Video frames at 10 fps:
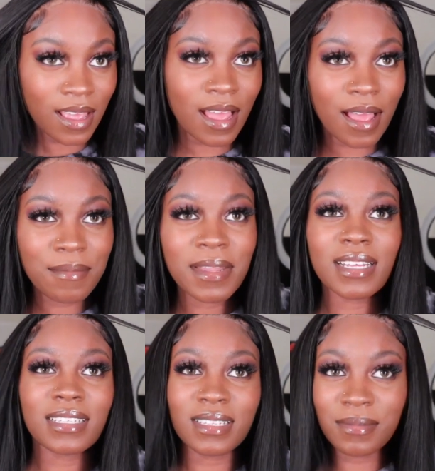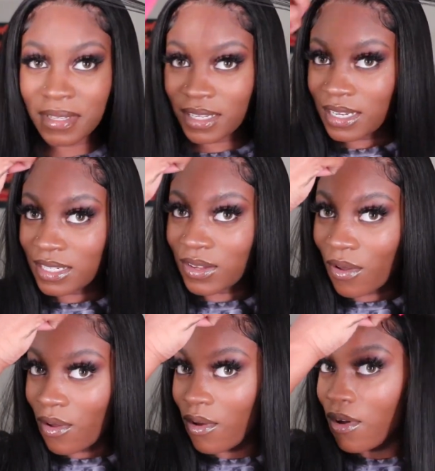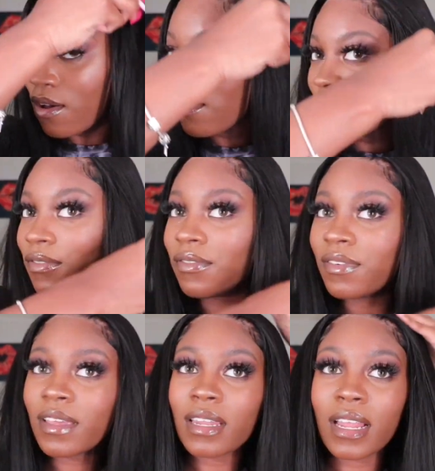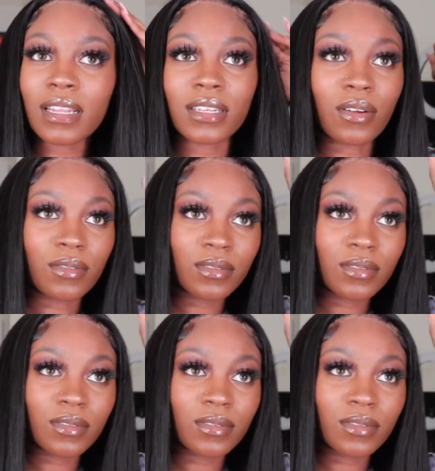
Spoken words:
I'm like, something is off and I don't